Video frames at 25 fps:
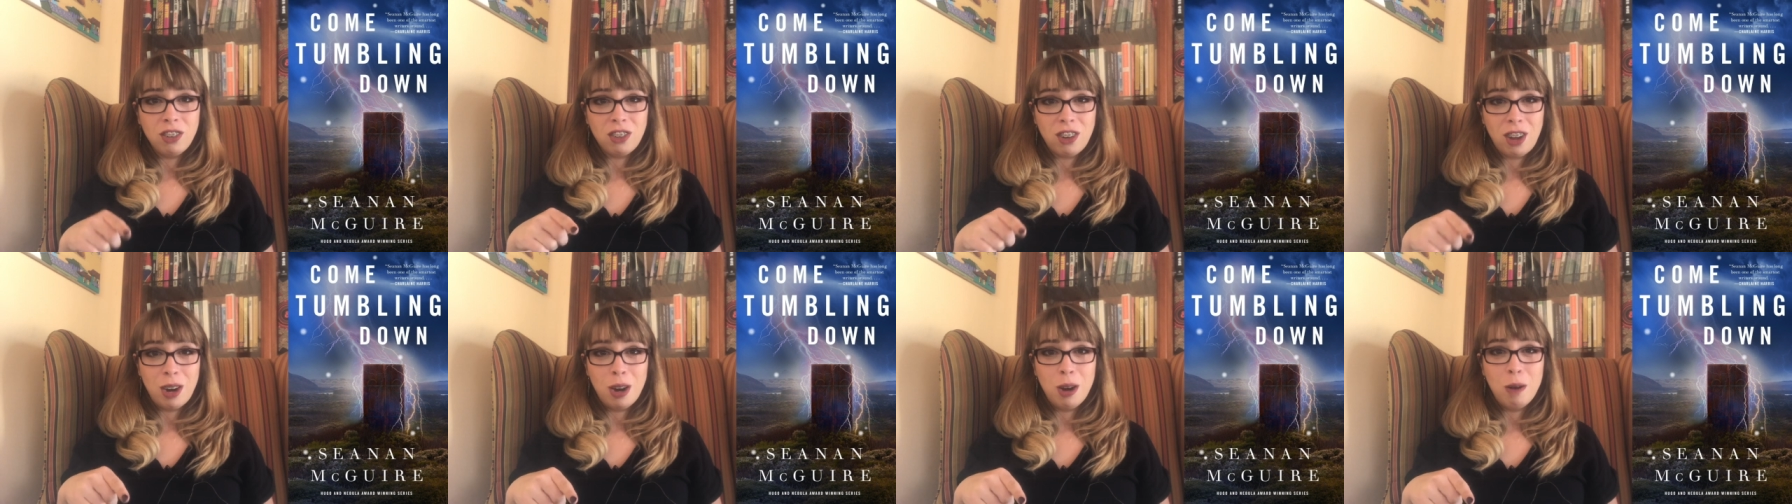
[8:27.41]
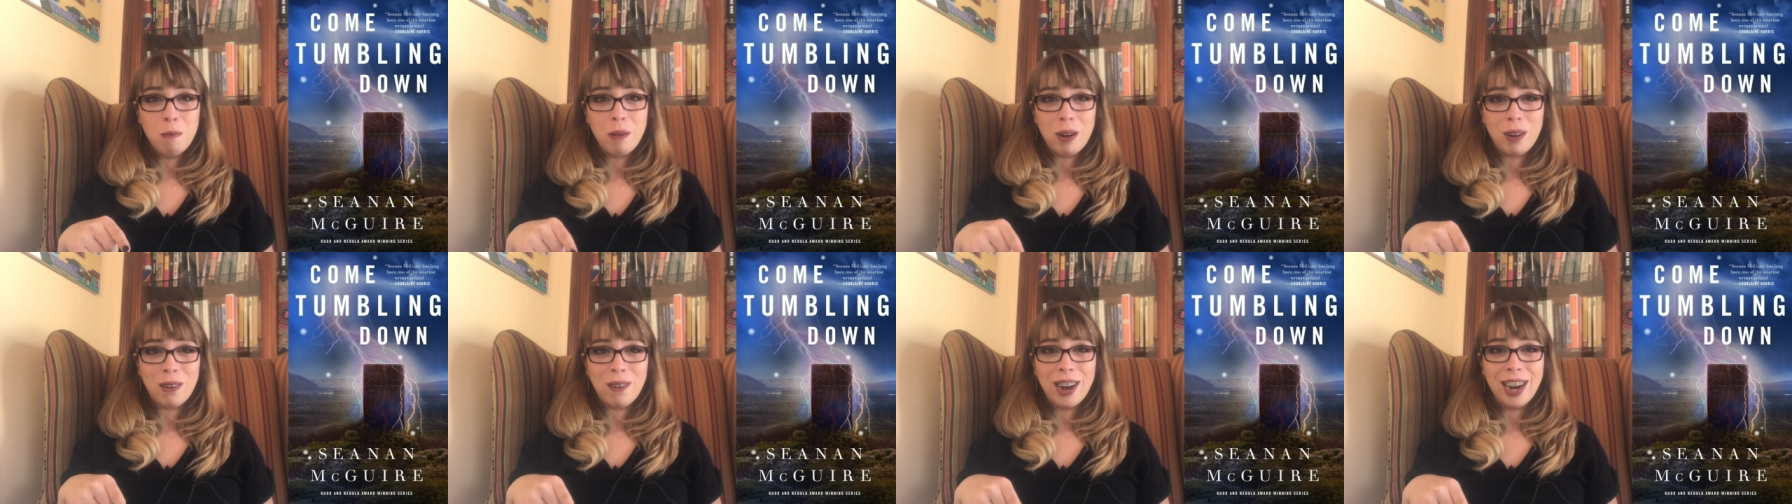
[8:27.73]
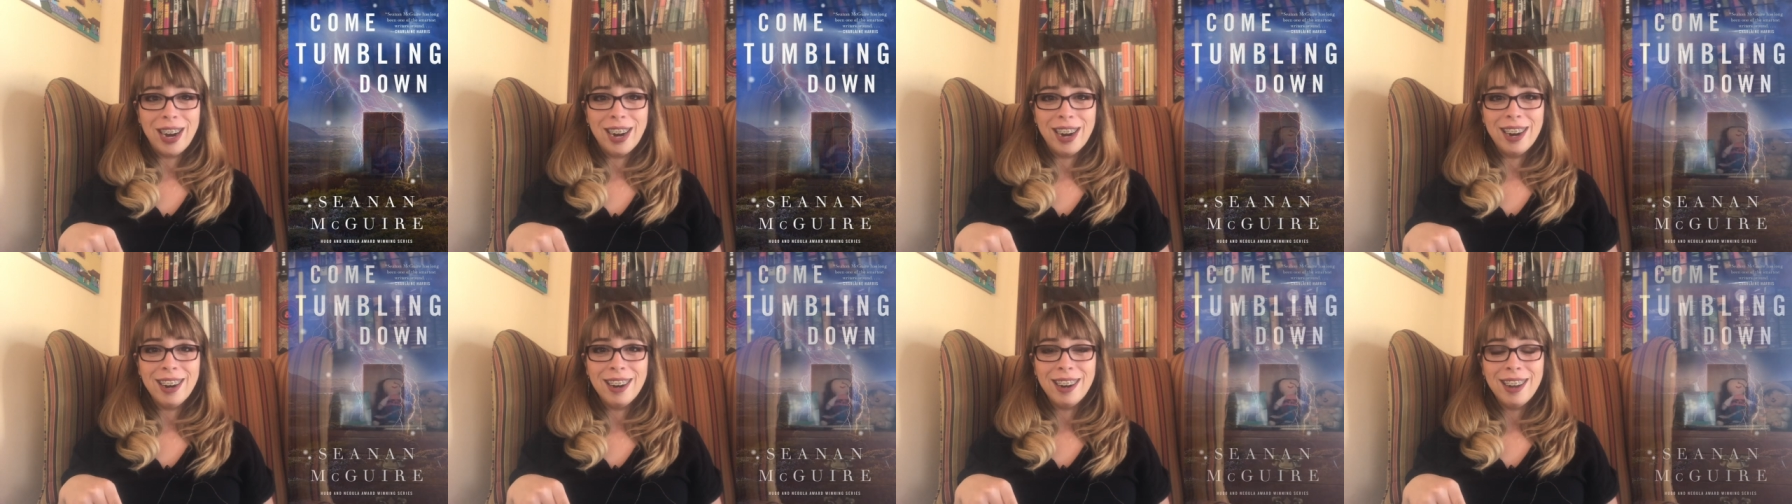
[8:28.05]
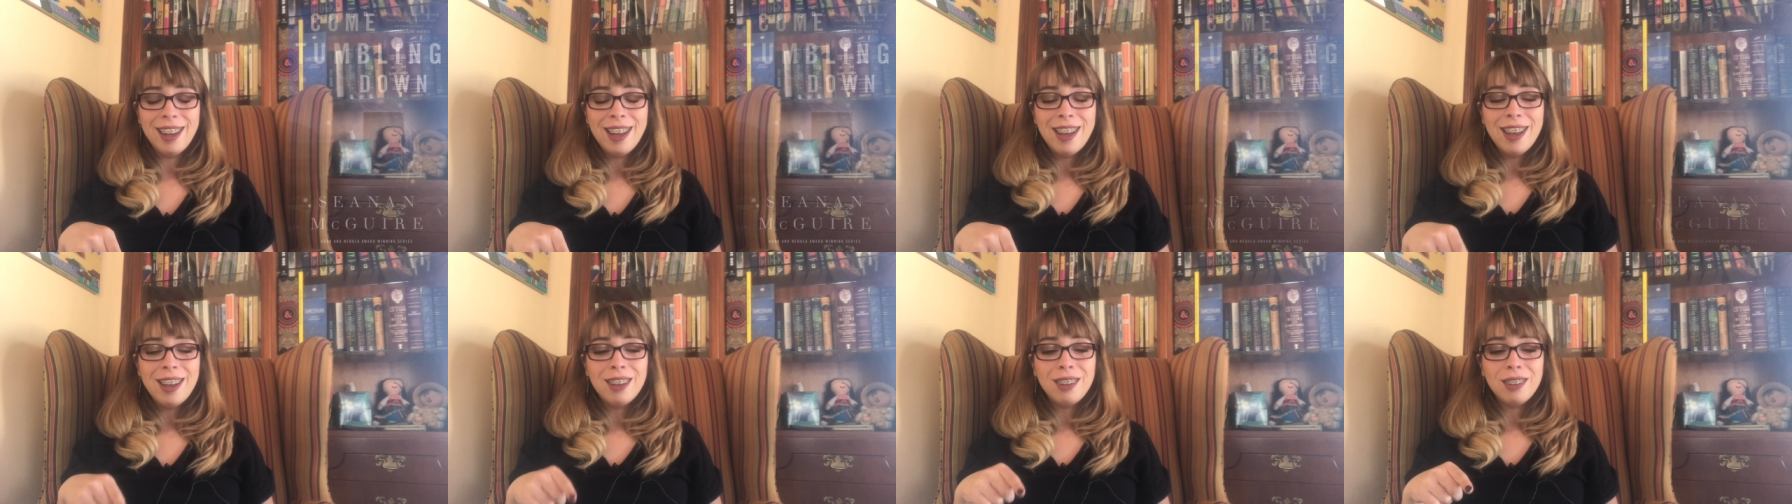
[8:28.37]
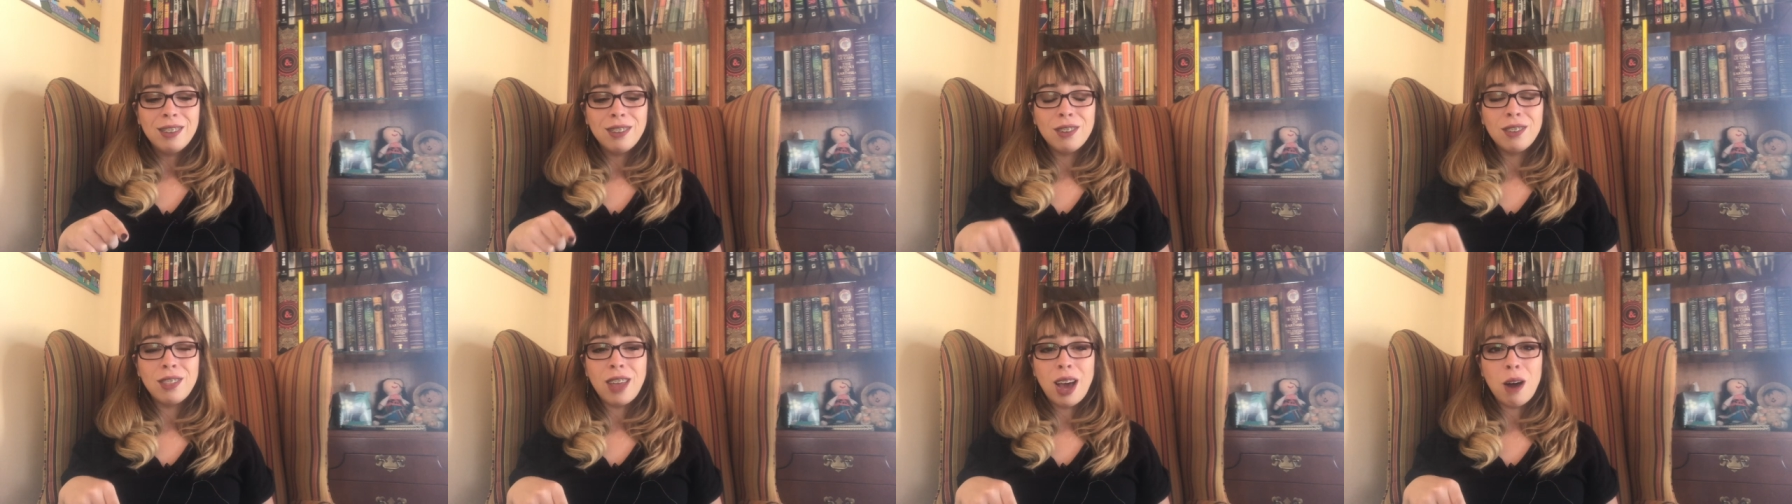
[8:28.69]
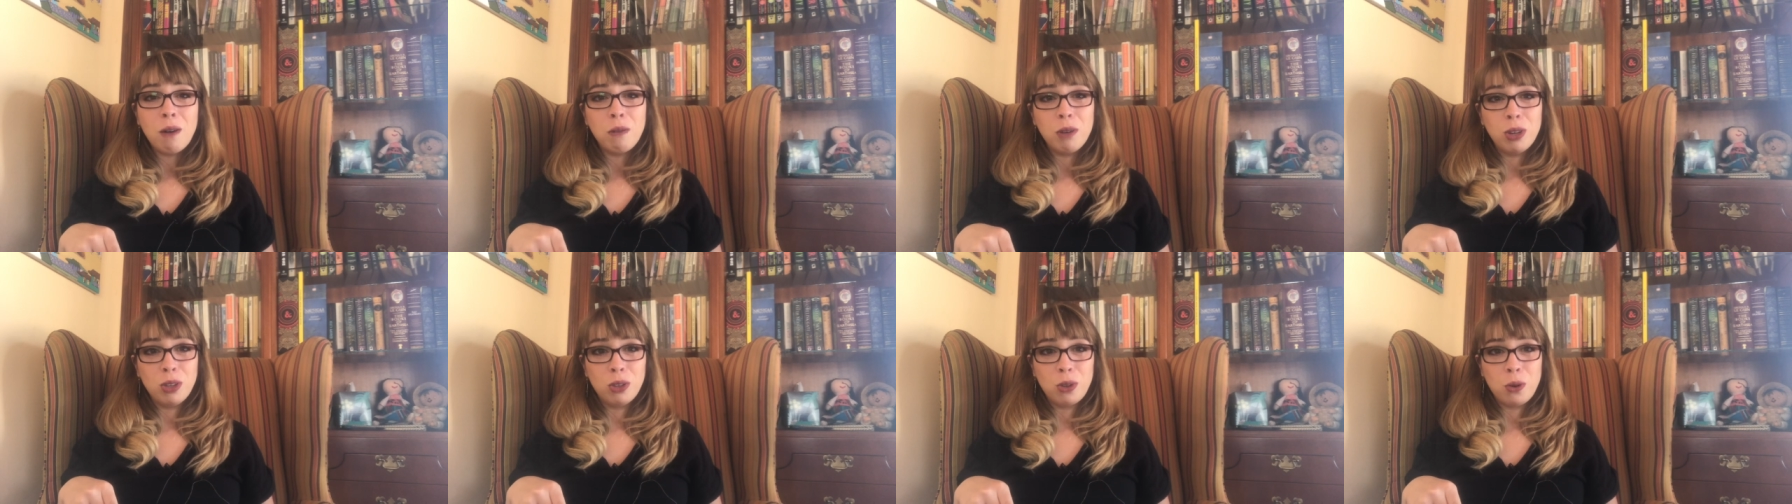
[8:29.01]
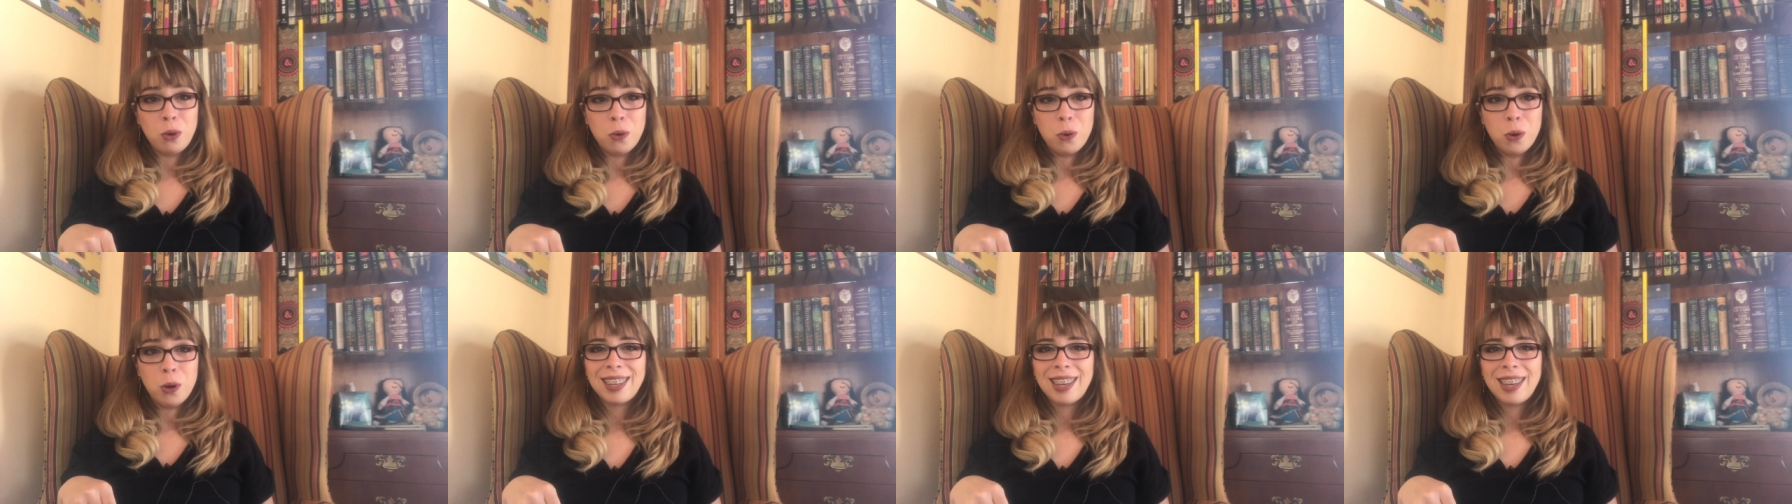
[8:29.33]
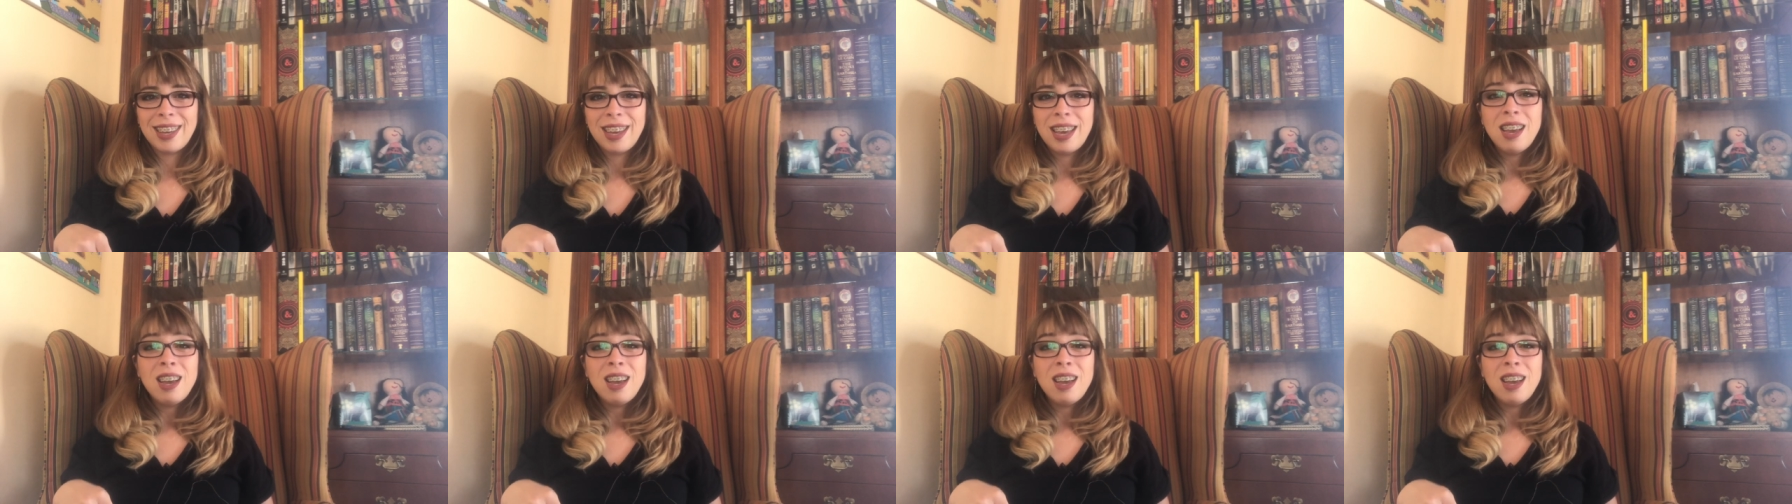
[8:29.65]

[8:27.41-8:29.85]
Seanan McGuire. So that was cool.